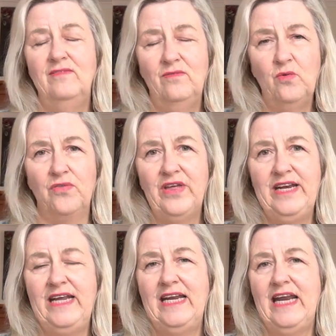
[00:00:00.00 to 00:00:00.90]
what they
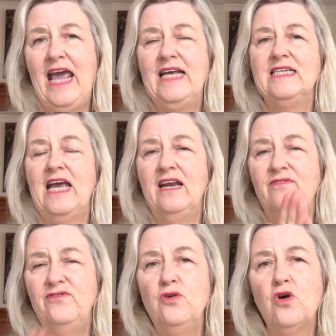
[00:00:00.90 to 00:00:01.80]
need at hand and a
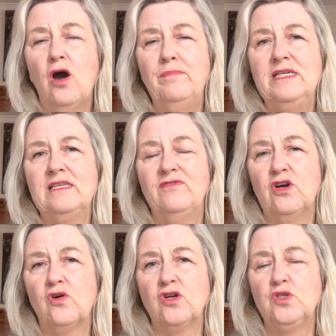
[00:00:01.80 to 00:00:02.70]
few copies of the
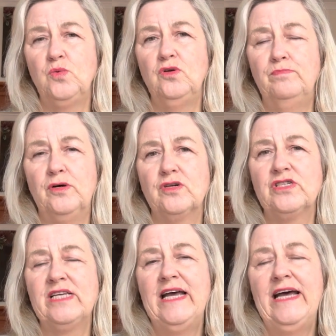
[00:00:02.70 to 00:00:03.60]
crossword
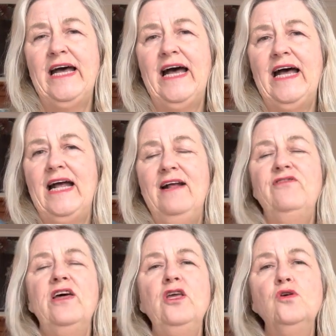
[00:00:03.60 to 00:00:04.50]
books. If
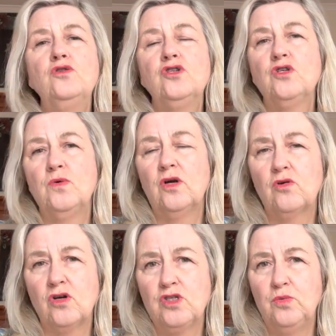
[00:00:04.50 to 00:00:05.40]
they're used to doing
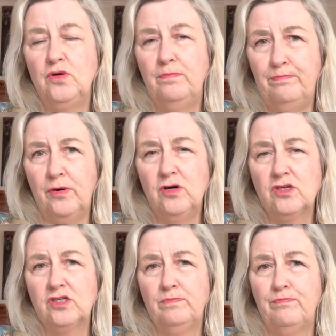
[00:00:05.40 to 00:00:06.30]
crossword
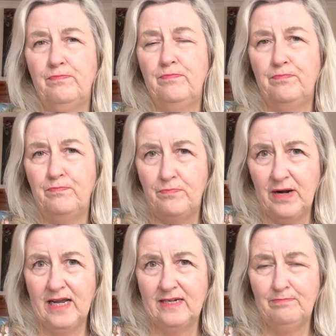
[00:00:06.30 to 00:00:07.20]
books,
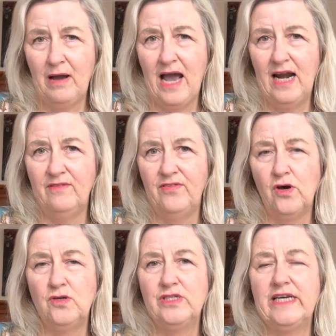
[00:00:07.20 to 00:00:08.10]
bring a pile of
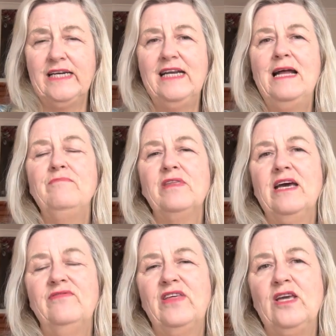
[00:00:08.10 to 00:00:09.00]
those in.
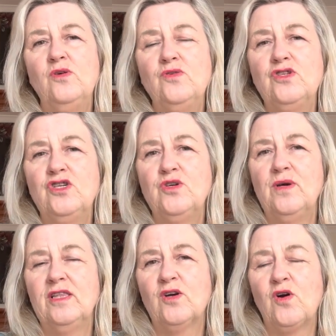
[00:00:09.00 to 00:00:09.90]
If they're used to
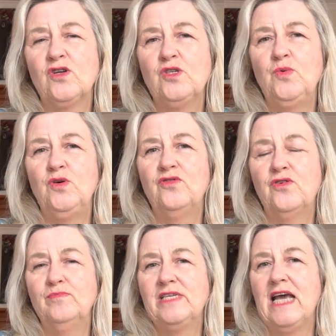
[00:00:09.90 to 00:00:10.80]
doing the crossword
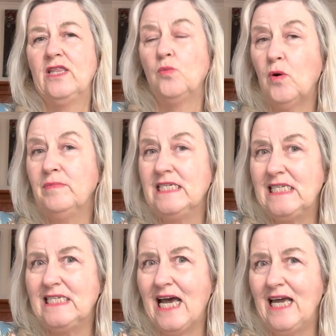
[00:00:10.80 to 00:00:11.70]
from, say, the Woman's
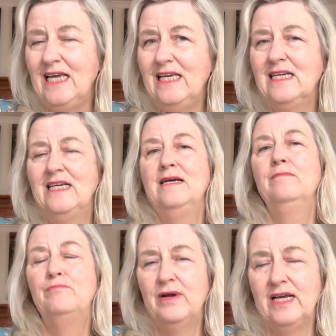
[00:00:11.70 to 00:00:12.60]
Day,
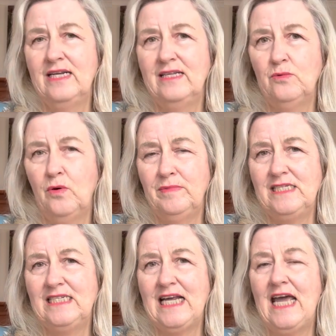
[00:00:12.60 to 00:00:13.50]
bring in the
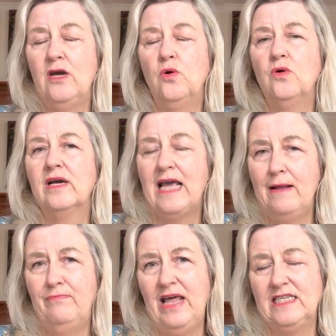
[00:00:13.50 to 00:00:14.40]
Woman's Day or
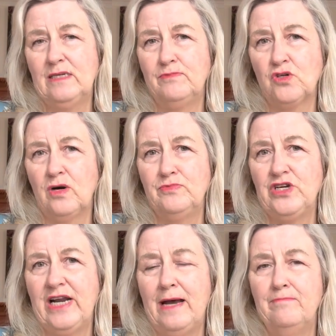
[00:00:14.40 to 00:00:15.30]
keep that
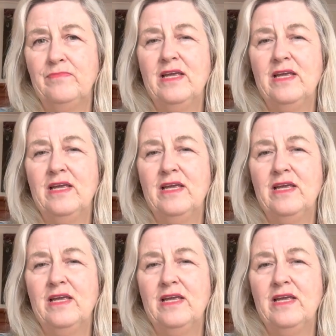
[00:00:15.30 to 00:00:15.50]
subscription up